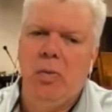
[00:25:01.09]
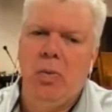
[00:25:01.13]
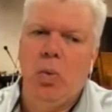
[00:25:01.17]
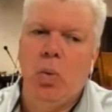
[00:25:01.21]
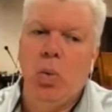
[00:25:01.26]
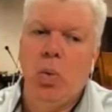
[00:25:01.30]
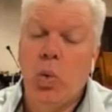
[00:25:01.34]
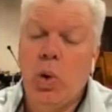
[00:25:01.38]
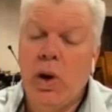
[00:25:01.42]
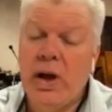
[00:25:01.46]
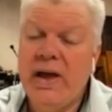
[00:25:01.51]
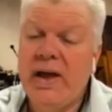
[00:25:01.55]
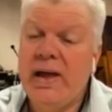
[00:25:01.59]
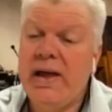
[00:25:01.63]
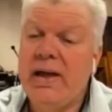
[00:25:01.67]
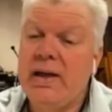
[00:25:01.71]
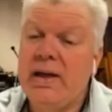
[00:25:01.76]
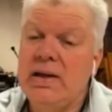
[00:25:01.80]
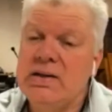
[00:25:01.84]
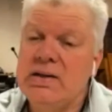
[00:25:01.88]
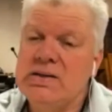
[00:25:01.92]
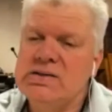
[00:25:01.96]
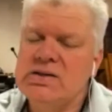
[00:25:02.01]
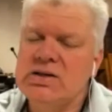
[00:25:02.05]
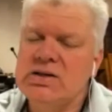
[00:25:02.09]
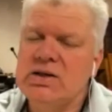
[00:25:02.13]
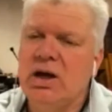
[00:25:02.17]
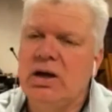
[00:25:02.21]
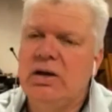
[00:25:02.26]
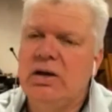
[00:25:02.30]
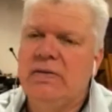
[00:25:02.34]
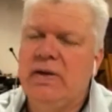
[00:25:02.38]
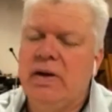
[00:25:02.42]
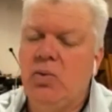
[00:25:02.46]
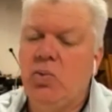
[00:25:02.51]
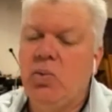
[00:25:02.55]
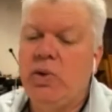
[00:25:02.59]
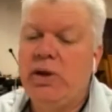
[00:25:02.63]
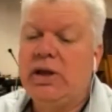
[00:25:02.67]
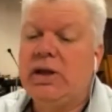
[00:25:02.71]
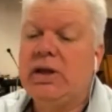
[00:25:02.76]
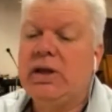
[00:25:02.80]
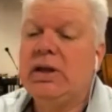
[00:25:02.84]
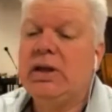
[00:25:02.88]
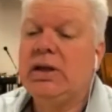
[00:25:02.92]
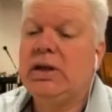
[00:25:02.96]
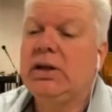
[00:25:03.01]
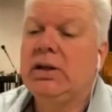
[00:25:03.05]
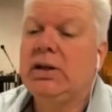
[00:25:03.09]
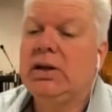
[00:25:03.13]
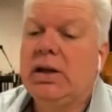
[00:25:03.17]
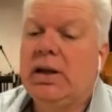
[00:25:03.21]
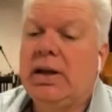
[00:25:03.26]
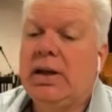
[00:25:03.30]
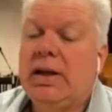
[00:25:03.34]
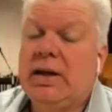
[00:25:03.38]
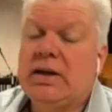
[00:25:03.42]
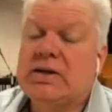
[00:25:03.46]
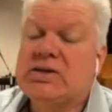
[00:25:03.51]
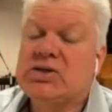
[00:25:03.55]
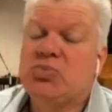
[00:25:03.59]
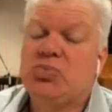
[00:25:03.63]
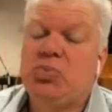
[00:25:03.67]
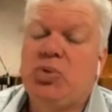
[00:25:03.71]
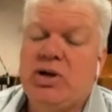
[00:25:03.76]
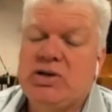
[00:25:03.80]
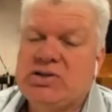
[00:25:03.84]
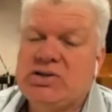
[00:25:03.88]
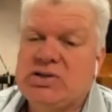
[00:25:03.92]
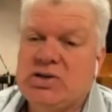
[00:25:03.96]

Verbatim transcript: ways that we can express